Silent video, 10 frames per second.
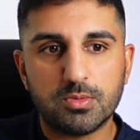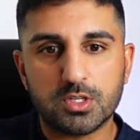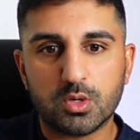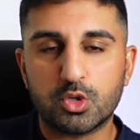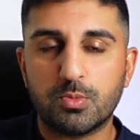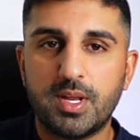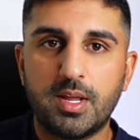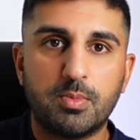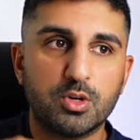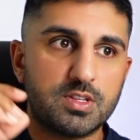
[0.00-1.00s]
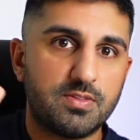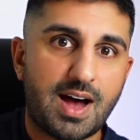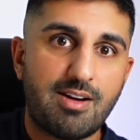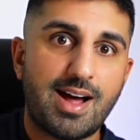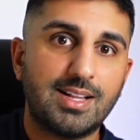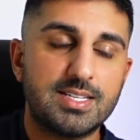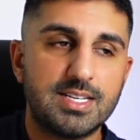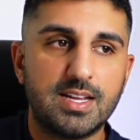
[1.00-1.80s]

the social media buzz, the virality,